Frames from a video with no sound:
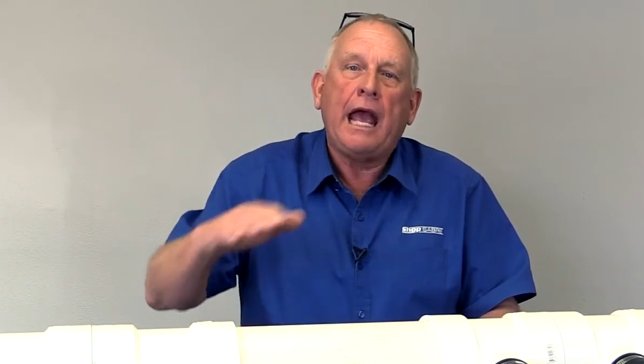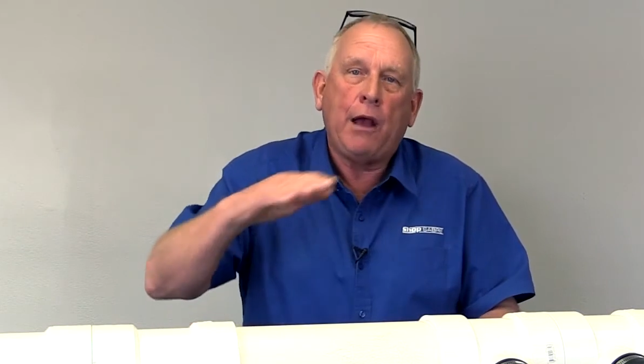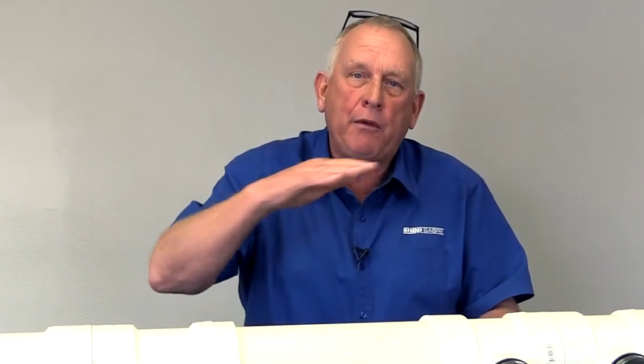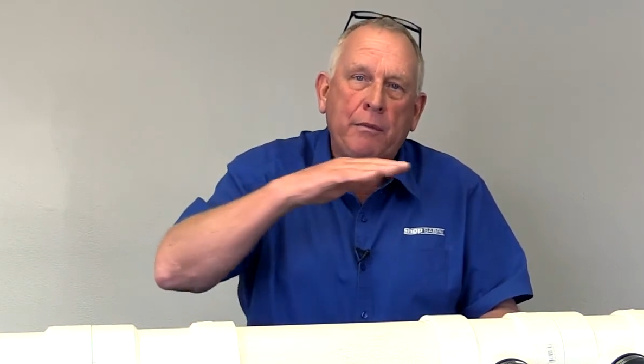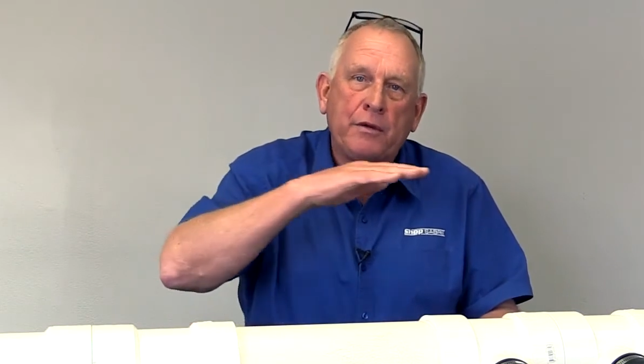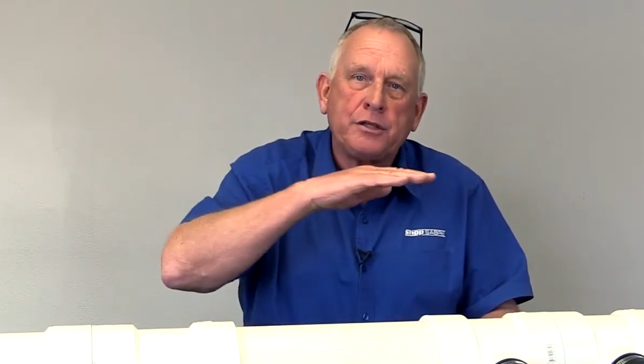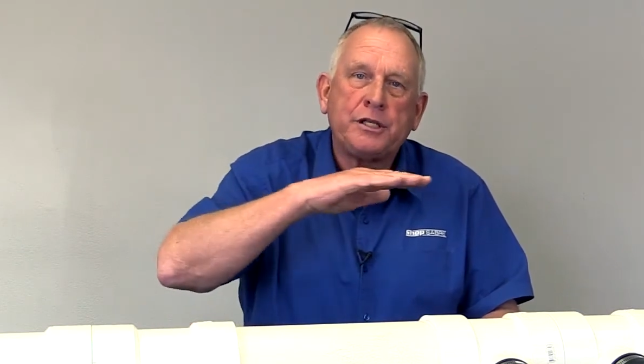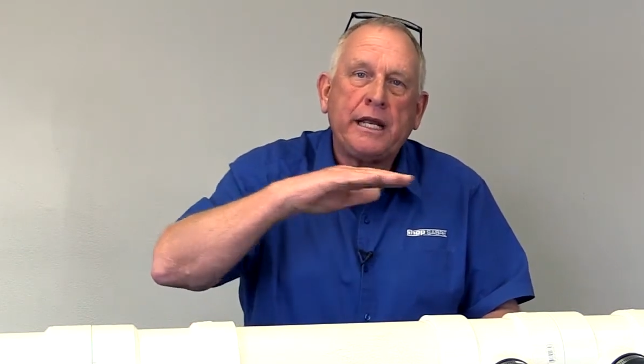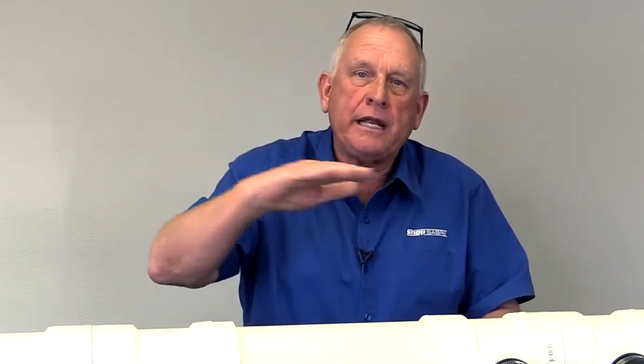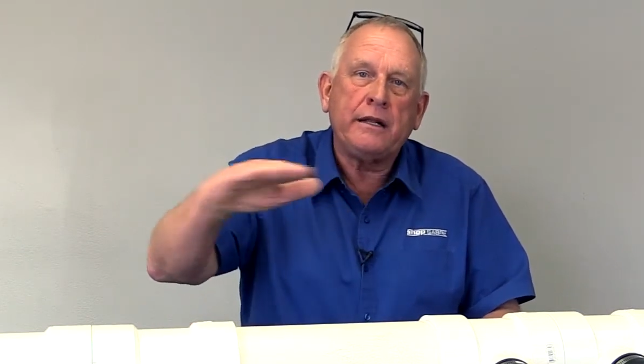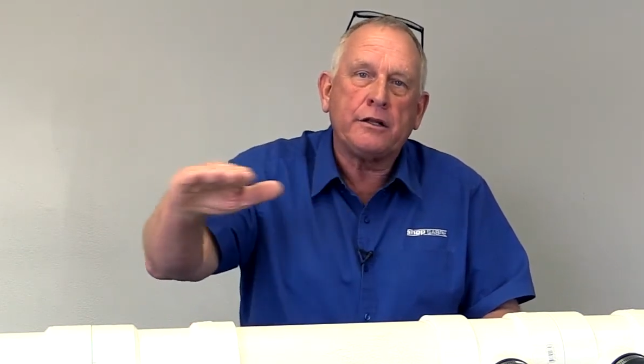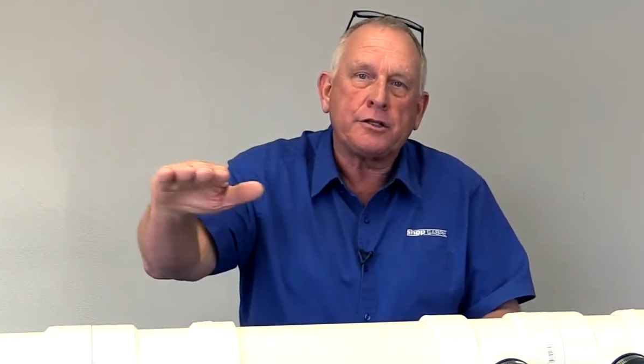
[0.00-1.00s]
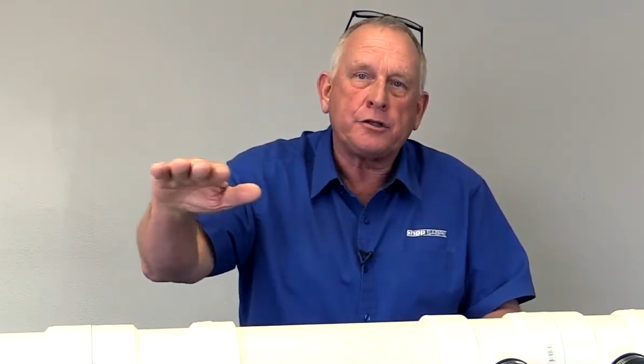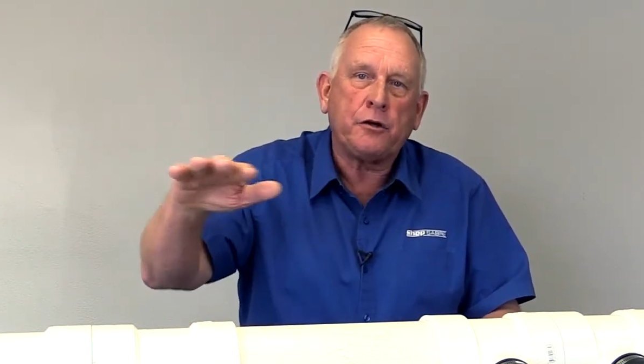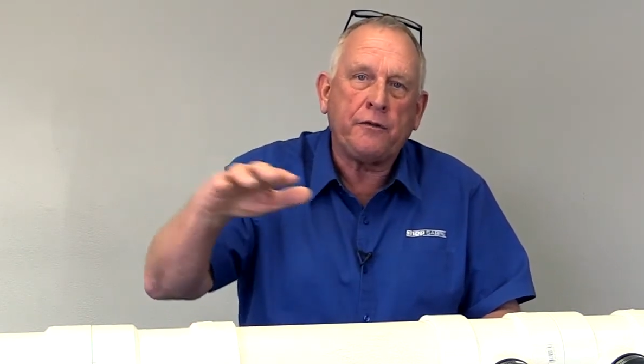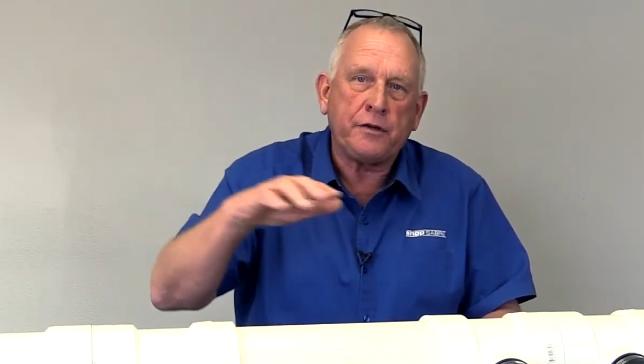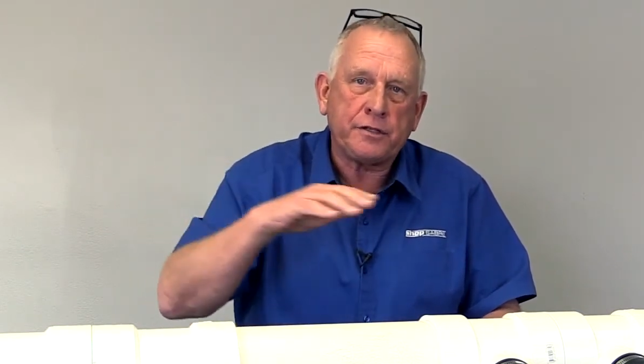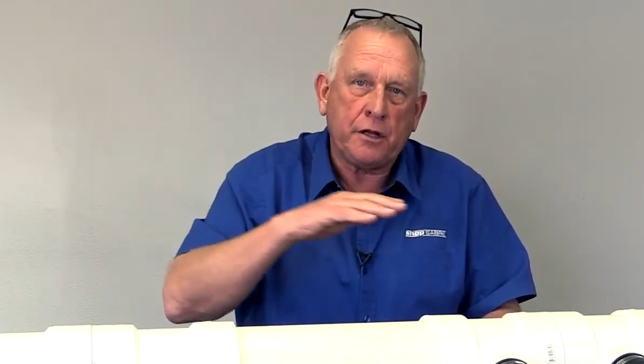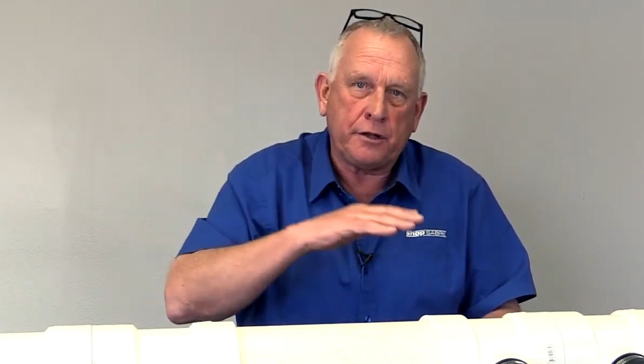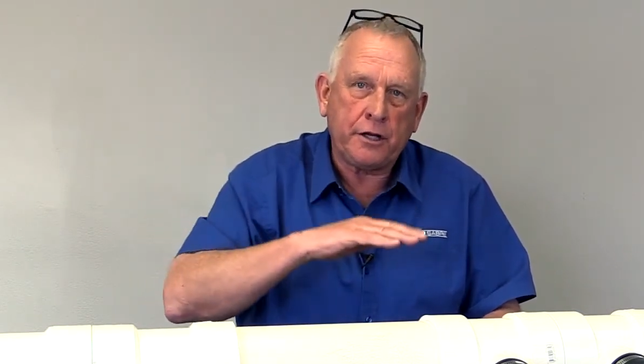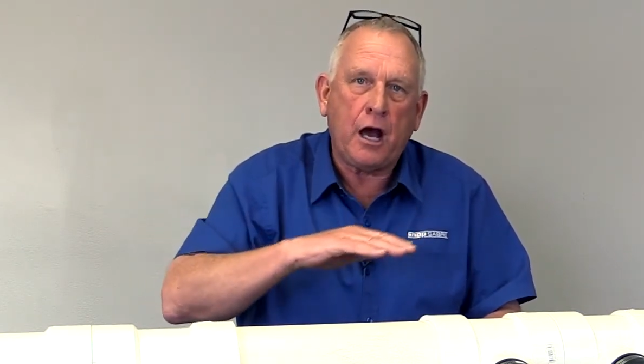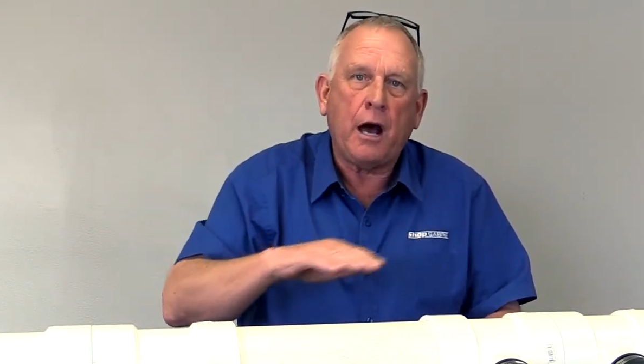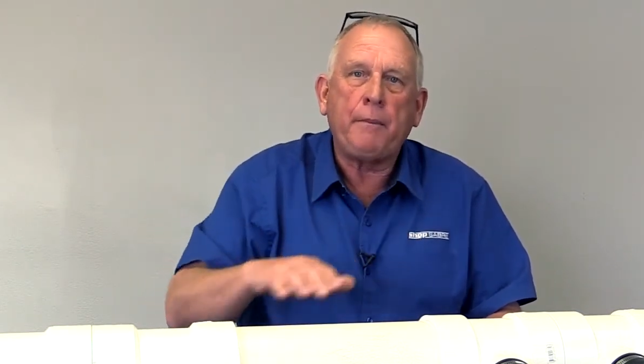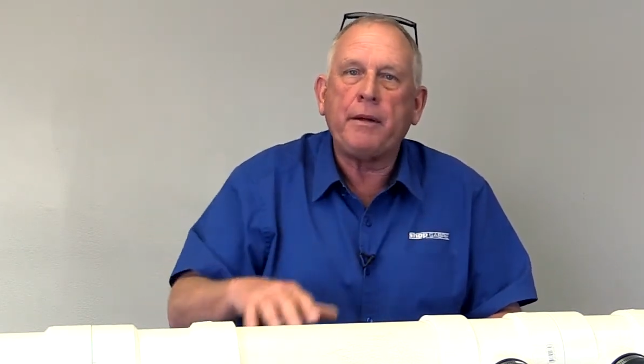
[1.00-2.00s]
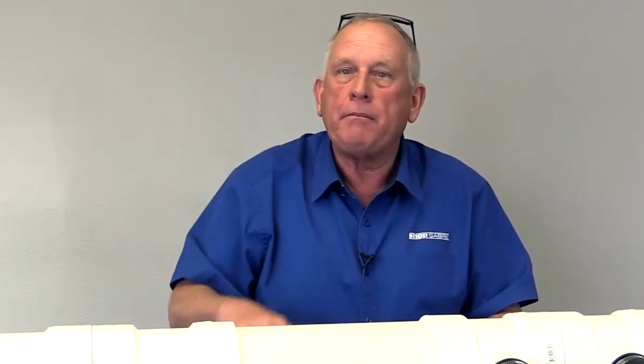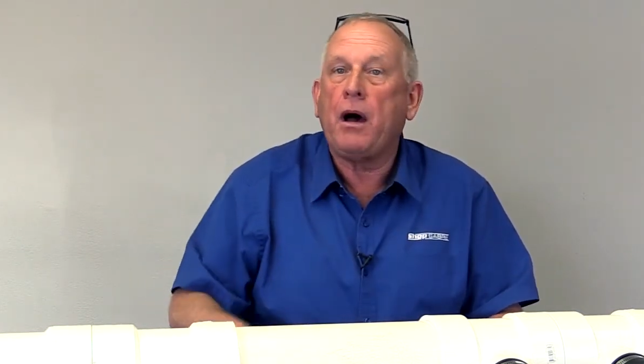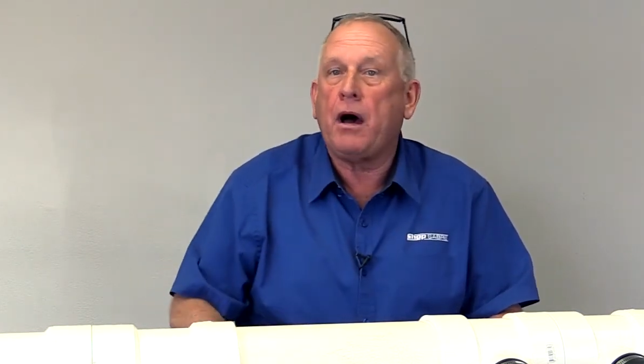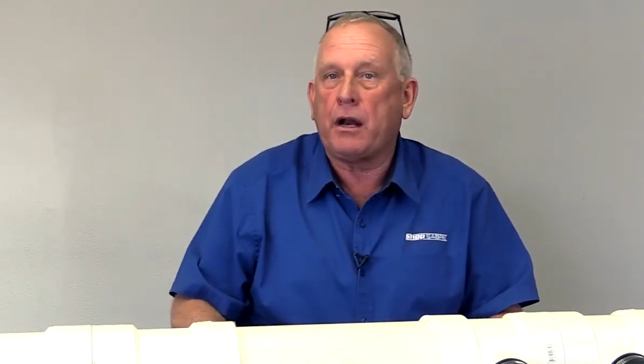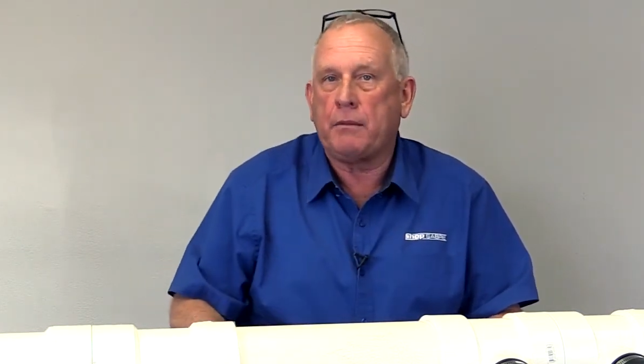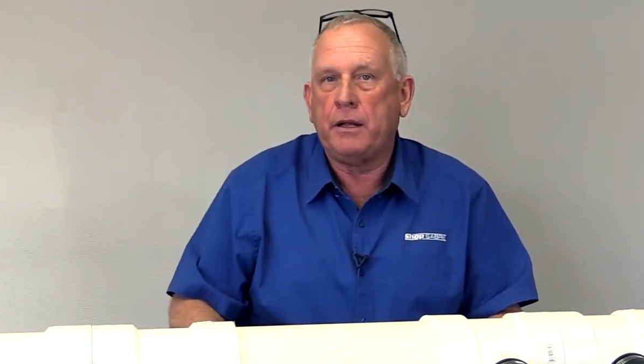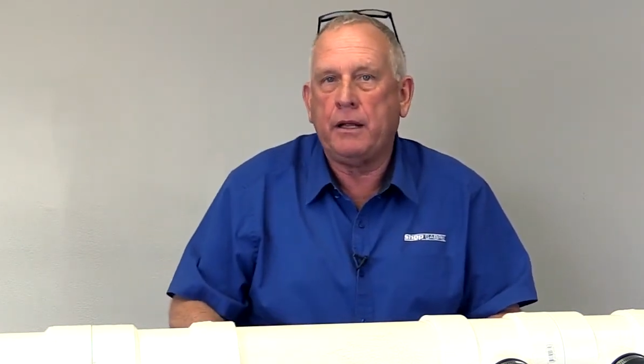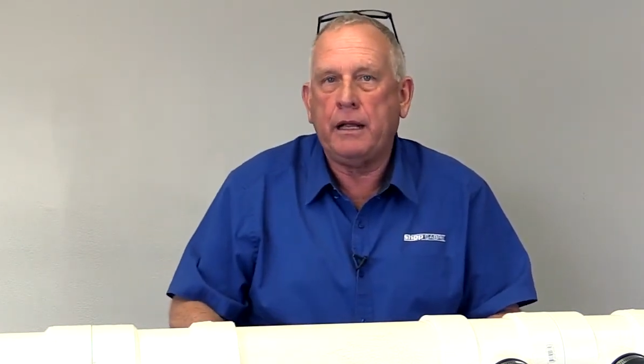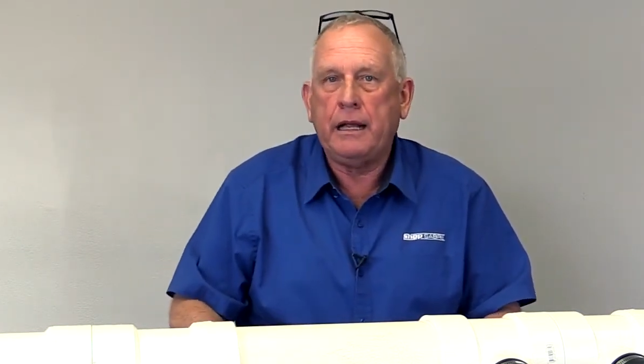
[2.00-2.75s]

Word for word: and we machine the surface on top and bottom.